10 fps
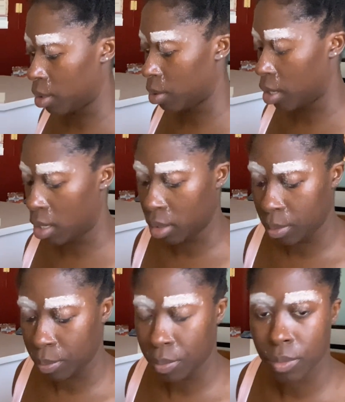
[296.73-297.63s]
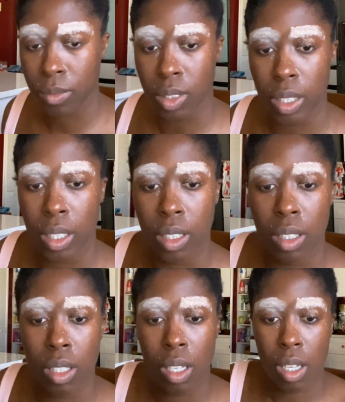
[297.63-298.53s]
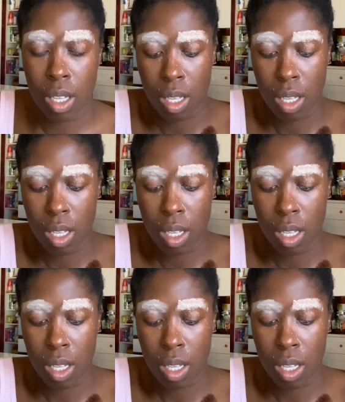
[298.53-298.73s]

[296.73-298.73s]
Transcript: letting the powder really dry